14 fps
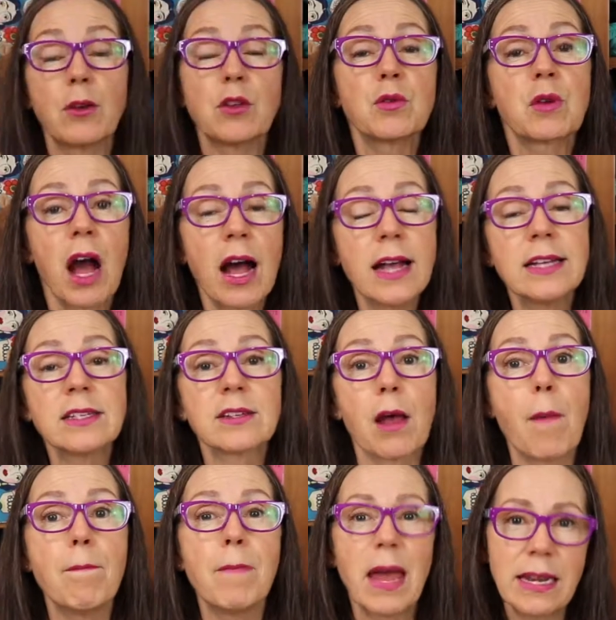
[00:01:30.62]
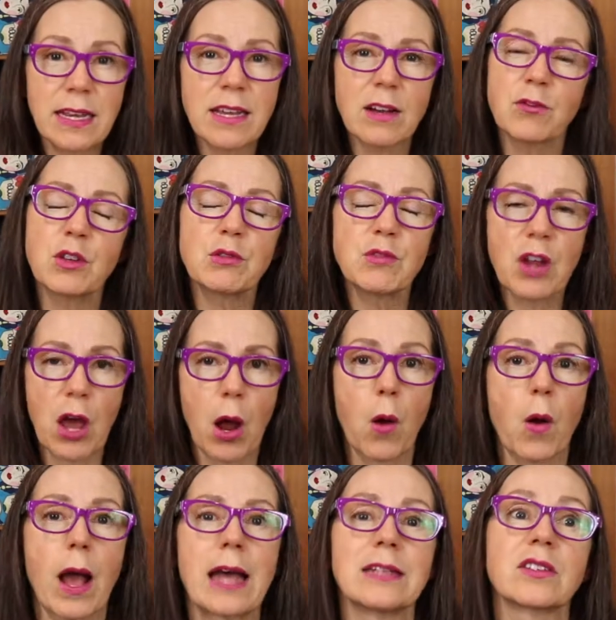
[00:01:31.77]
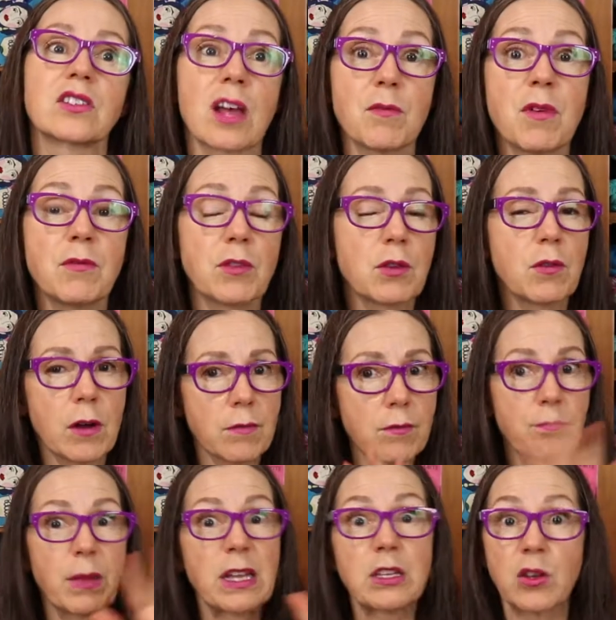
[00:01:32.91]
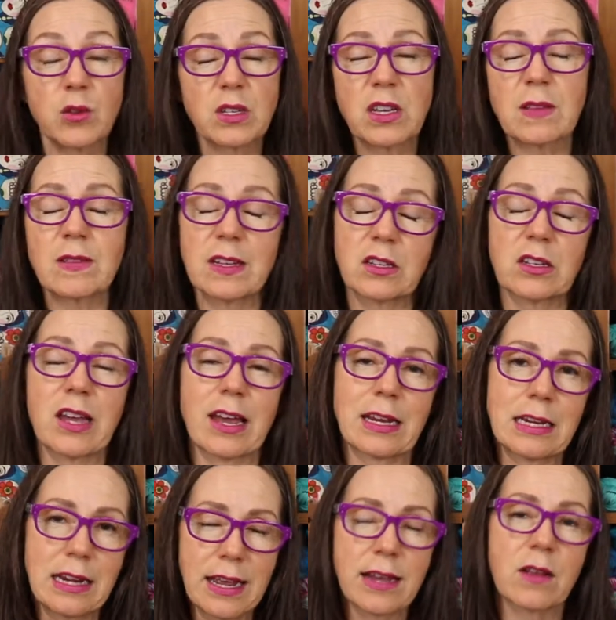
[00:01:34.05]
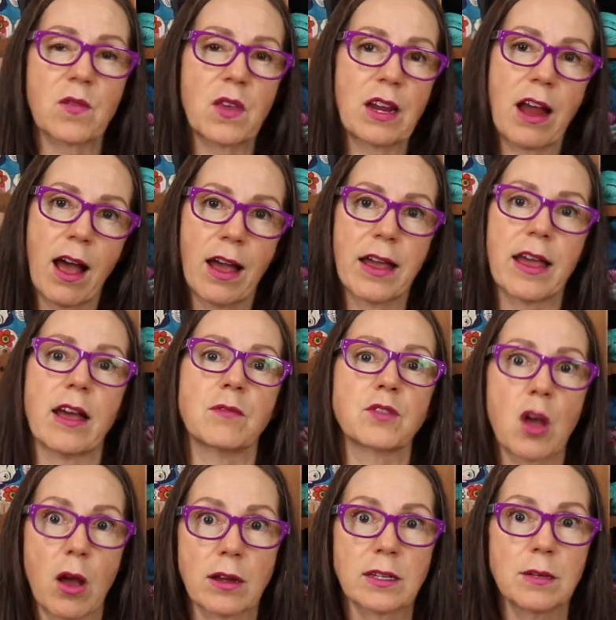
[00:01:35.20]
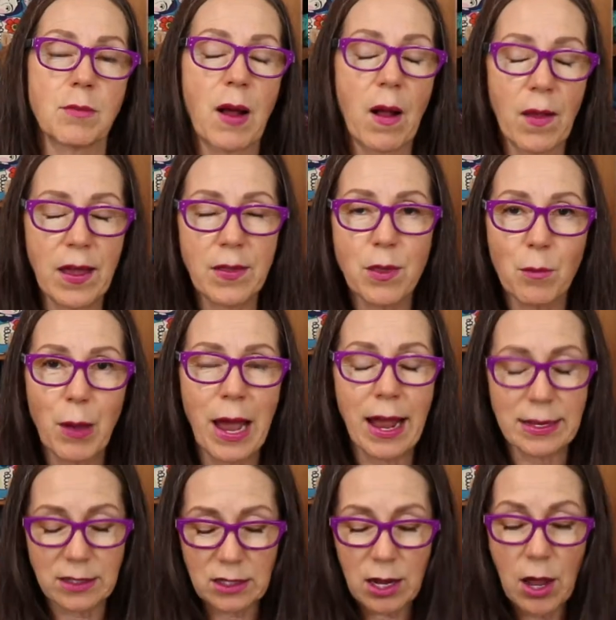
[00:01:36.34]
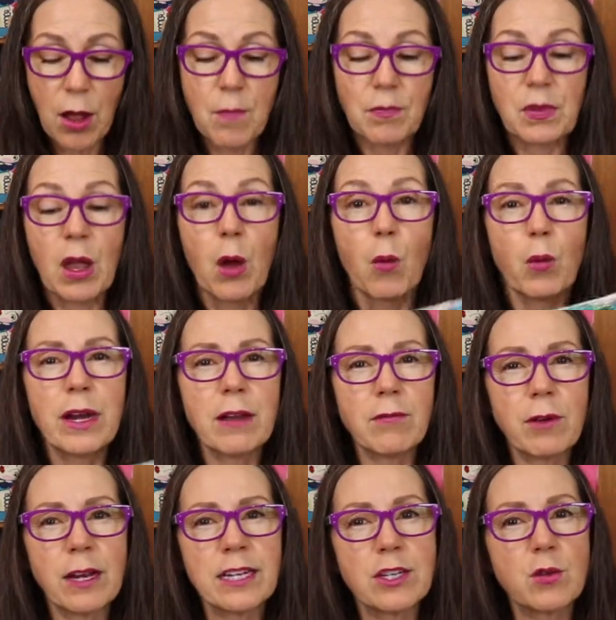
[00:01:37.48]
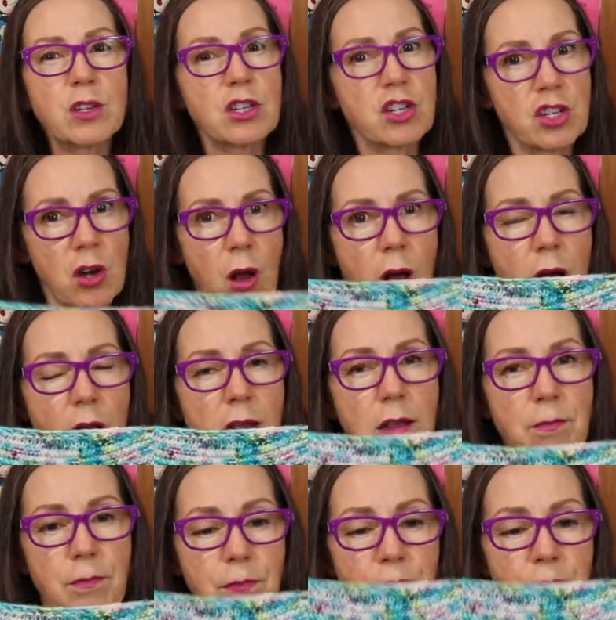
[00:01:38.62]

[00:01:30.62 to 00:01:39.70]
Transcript: you guys, many of you know, and some of you have been using this technique that I have talked about in the past. Whenever I do a shawl,